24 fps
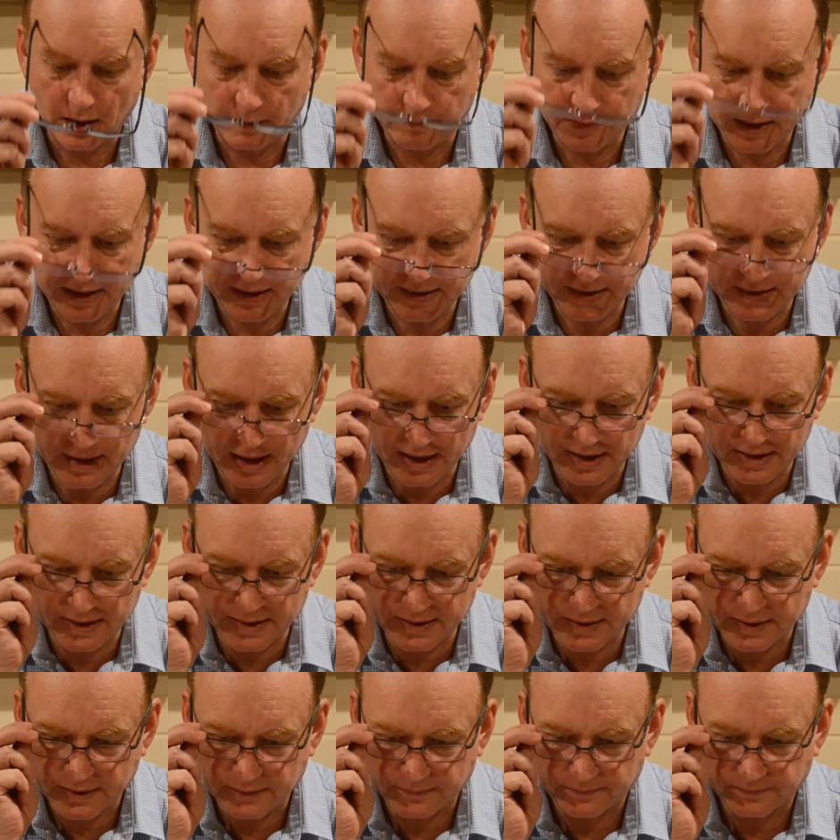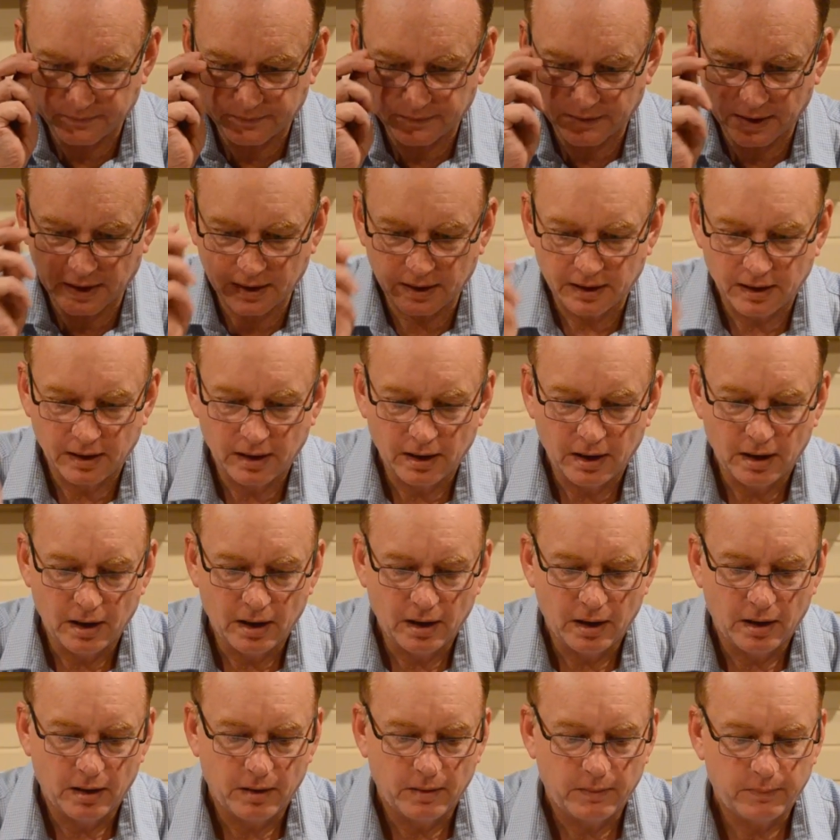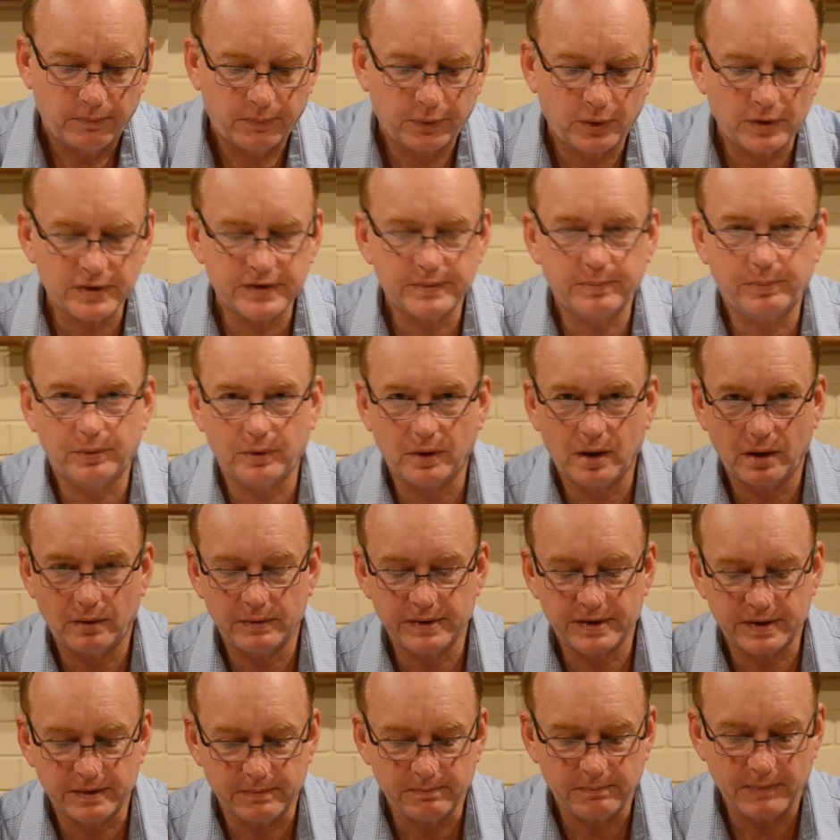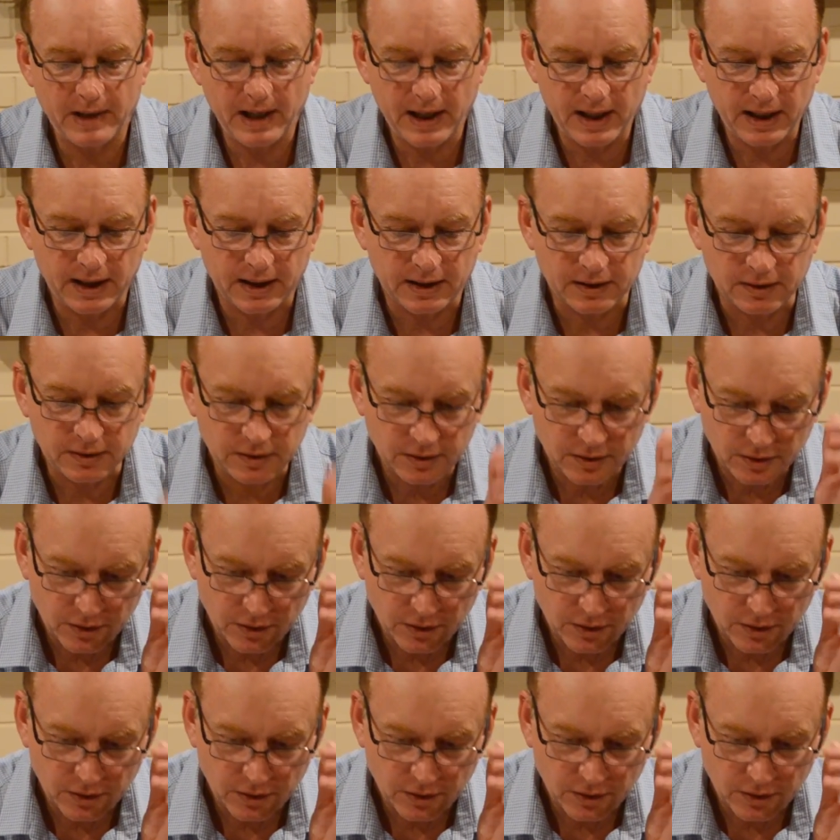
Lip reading: He says, Prospero is a man